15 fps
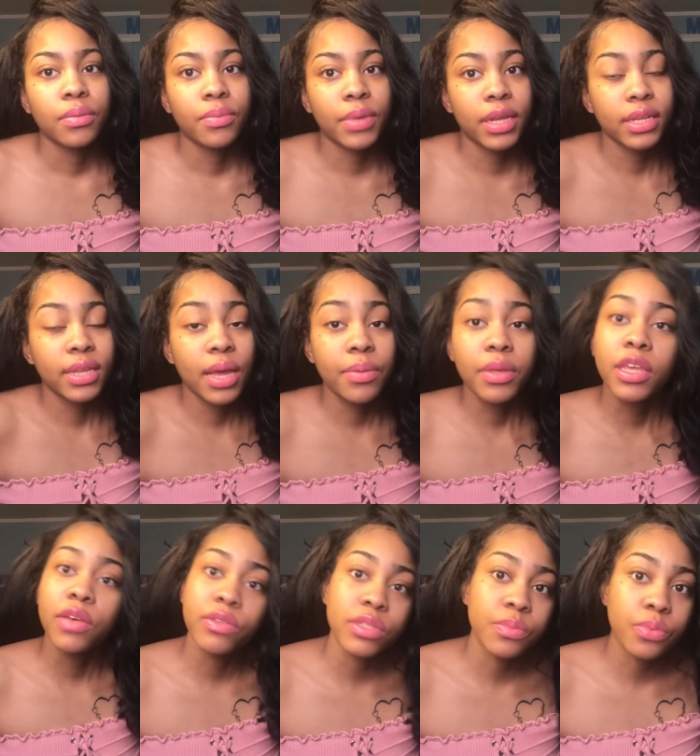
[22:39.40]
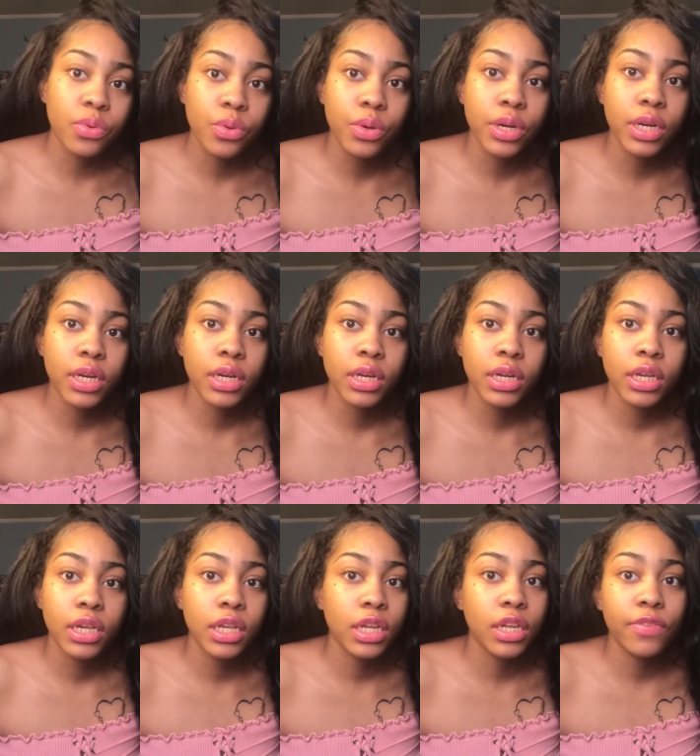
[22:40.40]
by the time the kid was born,
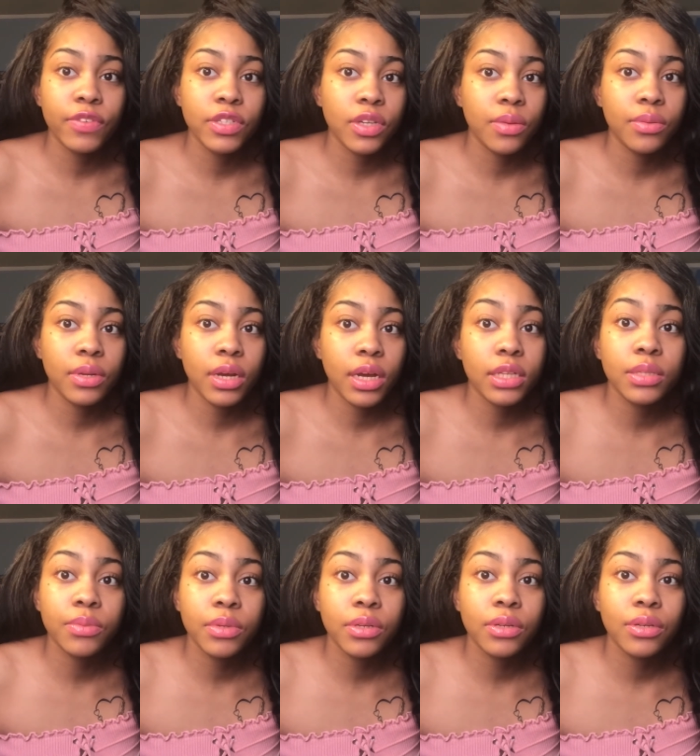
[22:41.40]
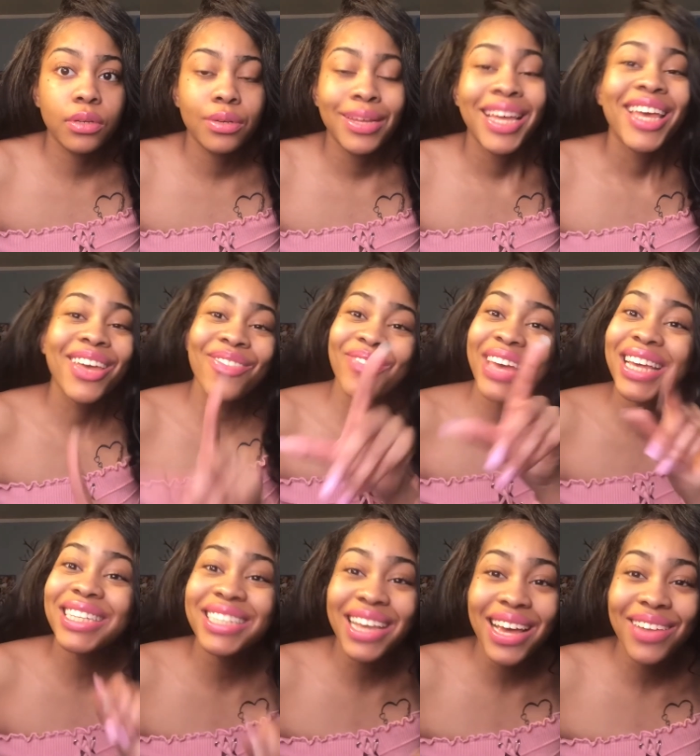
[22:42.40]
he didn't even show up to the hospital. He
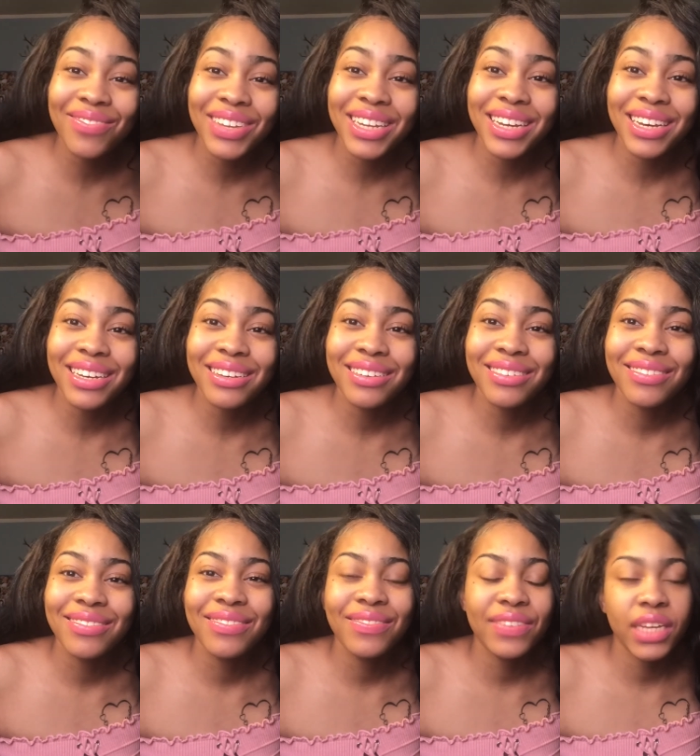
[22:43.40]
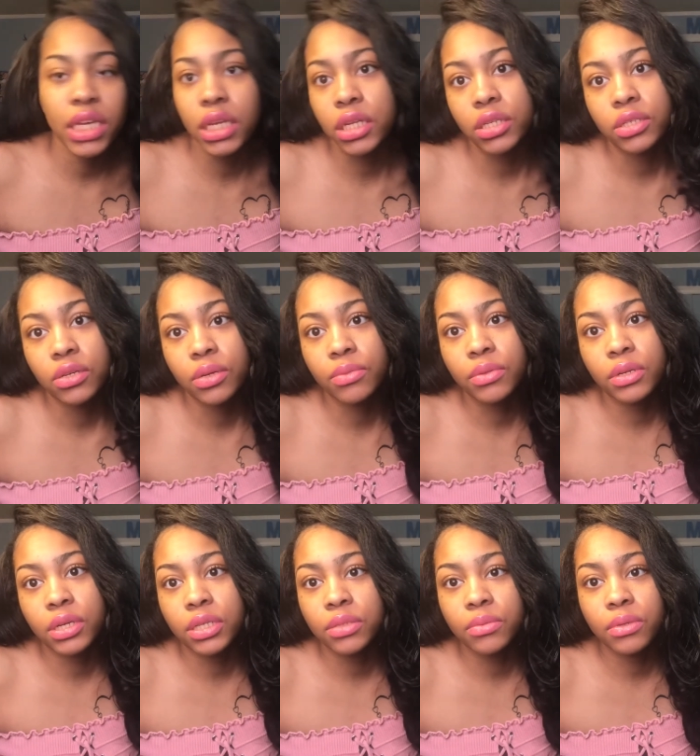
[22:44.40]
FaceTimed me, though. He didn't show up to the
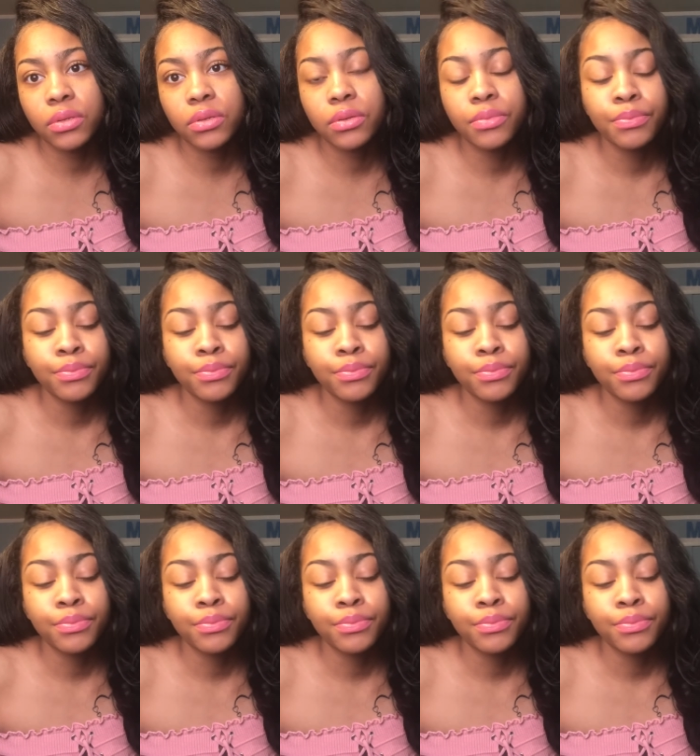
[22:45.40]
hospital.